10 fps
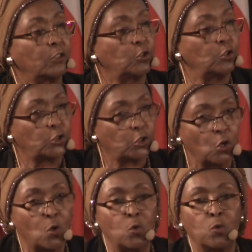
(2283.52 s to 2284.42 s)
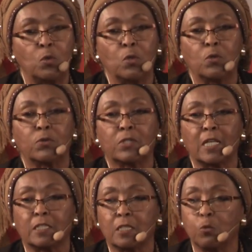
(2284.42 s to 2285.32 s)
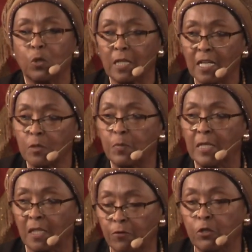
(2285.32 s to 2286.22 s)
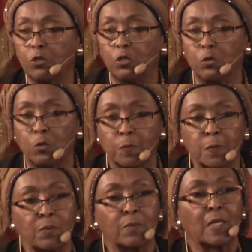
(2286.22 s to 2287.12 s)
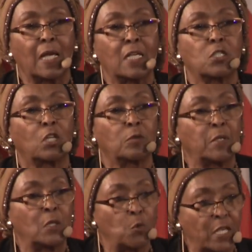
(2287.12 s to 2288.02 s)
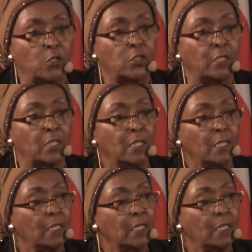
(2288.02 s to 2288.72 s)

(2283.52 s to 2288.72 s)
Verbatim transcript: to show that what has been given to you has not been wasted.